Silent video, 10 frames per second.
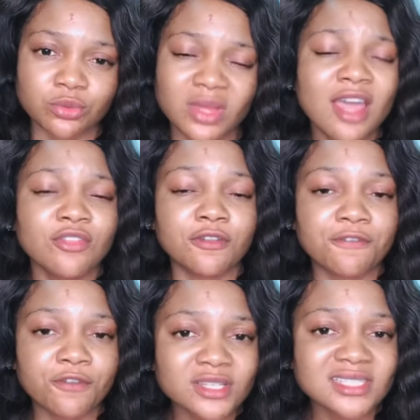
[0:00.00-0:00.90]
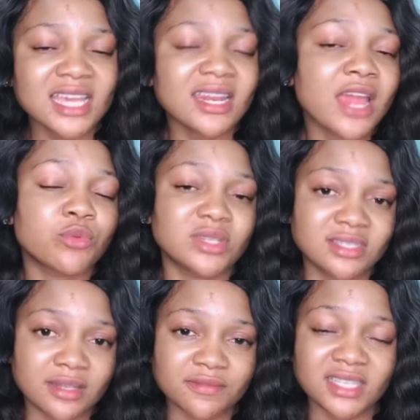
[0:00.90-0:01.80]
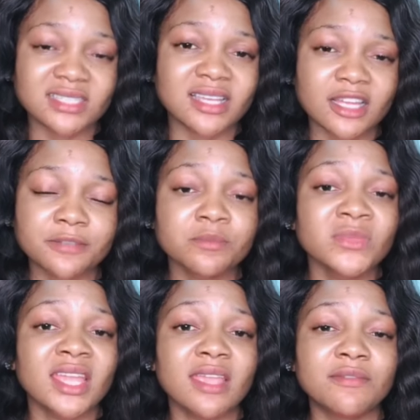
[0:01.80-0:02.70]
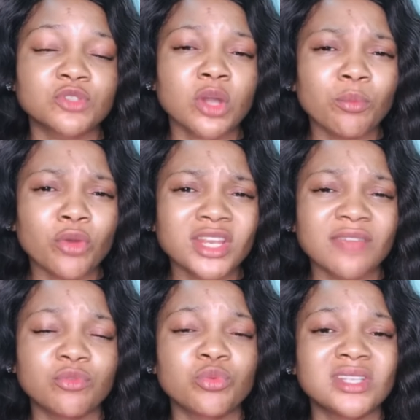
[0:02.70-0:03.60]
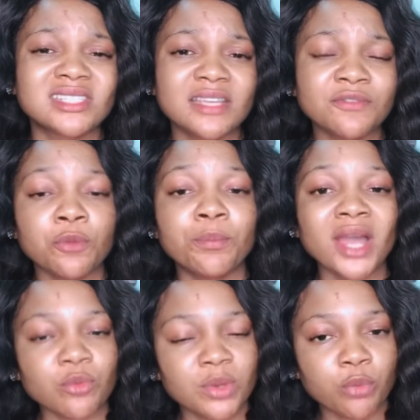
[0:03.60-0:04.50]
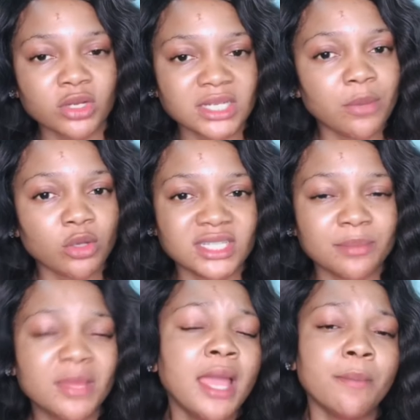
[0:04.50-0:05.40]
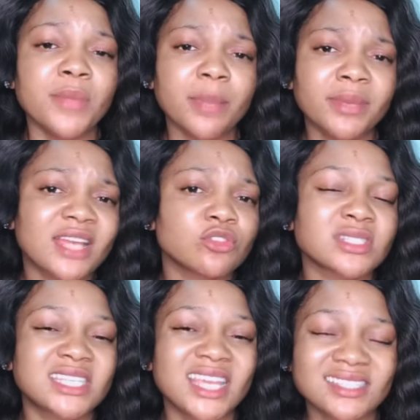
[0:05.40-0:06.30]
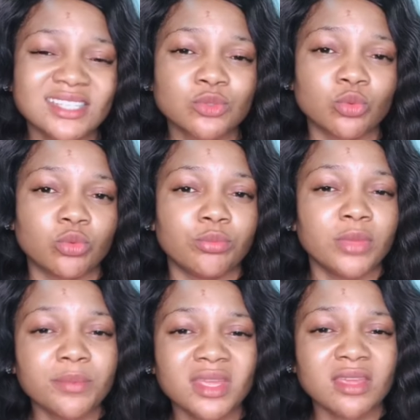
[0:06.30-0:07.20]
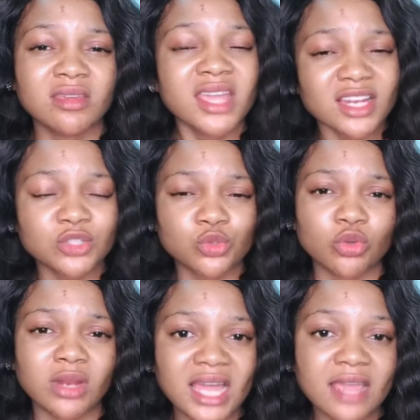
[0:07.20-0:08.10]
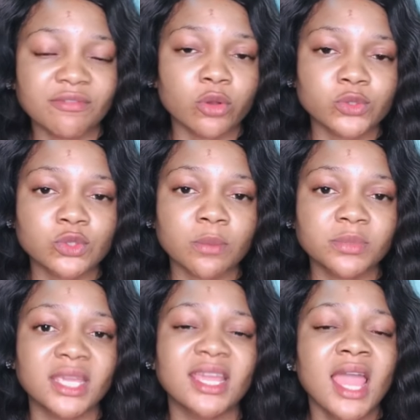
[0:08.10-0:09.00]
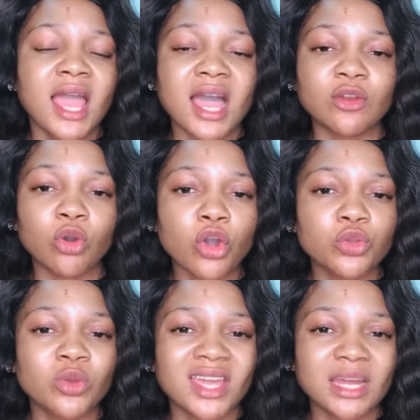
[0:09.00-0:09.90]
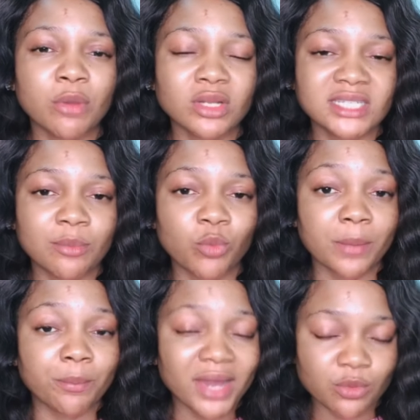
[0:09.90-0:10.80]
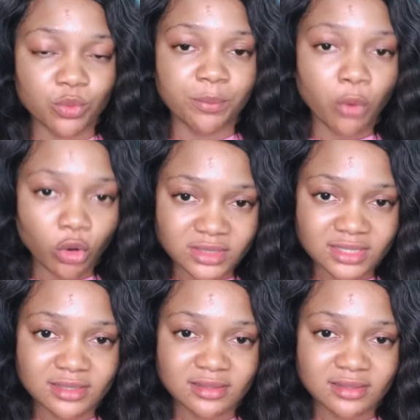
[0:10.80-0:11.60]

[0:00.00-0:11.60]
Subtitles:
The first sign I received is that if you received a bad report about them, maybe they're just getting into your life or something, and all you heard about them were bad reports.